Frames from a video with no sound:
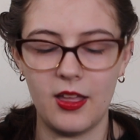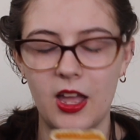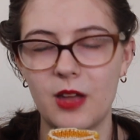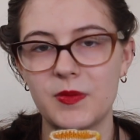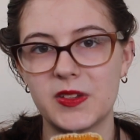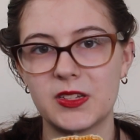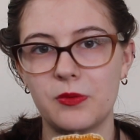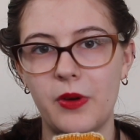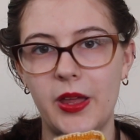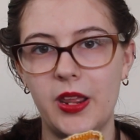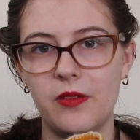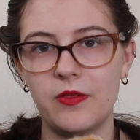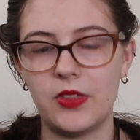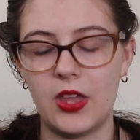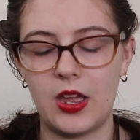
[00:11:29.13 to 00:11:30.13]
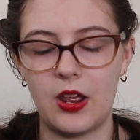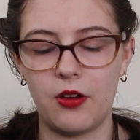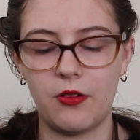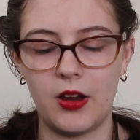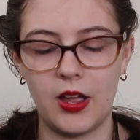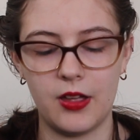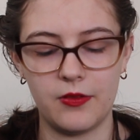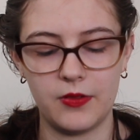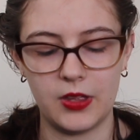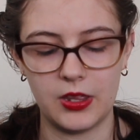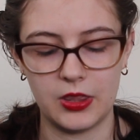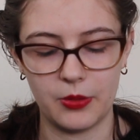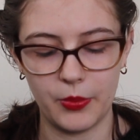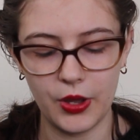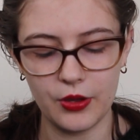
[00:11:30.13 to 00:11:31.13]
I'm just waiting for that to arrive
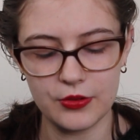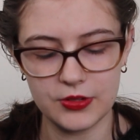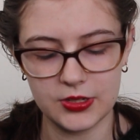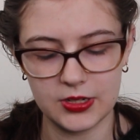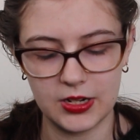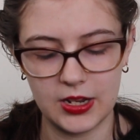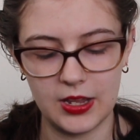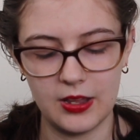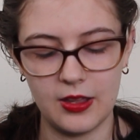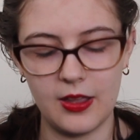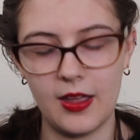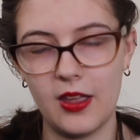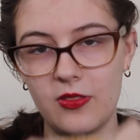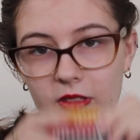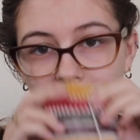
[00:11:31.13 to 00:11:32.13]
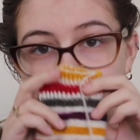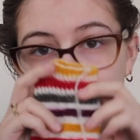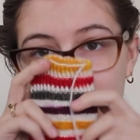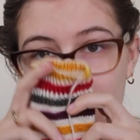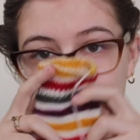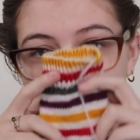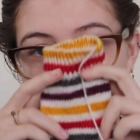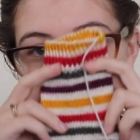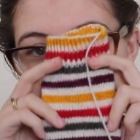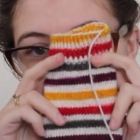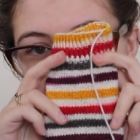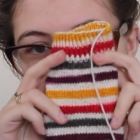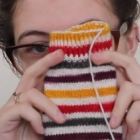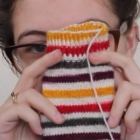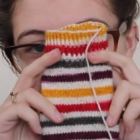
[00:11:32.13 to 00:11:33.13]
in the post, and then I can
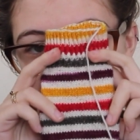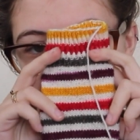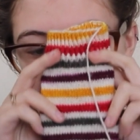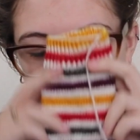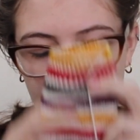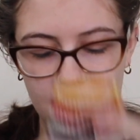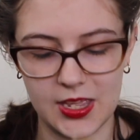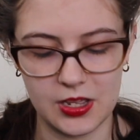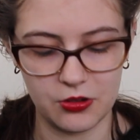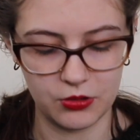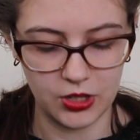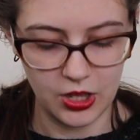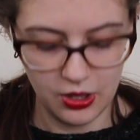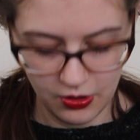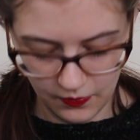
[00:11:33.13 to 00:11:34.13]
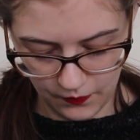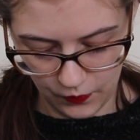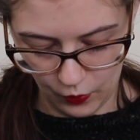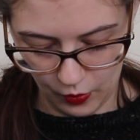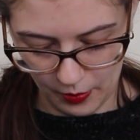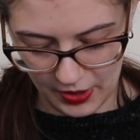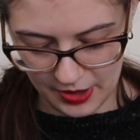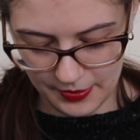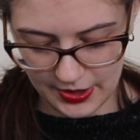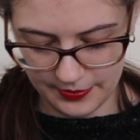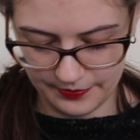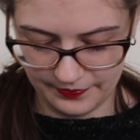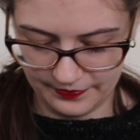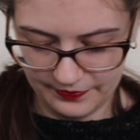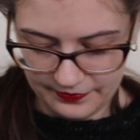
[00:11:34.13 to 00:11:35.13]
knit the heel for my
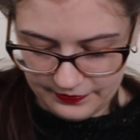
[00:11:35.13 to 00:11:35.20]
mum.